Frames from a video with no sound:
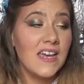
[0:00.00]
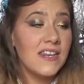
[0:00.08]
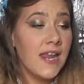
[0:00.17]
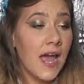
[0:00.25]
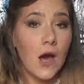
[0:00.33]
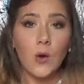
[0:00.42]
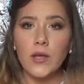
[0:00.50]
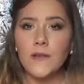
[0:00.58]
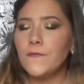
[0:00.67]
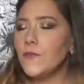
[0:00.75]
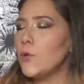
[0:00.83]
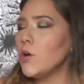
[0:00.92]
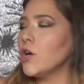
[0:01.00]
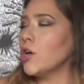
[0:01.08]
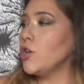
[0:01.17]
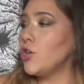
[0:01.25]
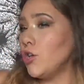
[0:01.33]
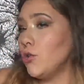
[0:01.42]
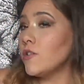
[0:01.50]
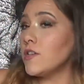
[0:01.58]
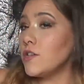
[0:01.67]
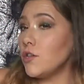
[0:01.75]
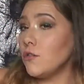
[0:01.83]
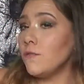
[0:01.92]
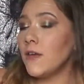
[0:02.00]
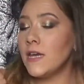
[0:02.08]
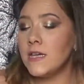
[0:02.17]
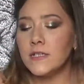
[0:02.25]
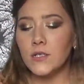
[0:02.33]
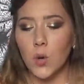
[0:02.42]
Now, if you're new to Too Faced,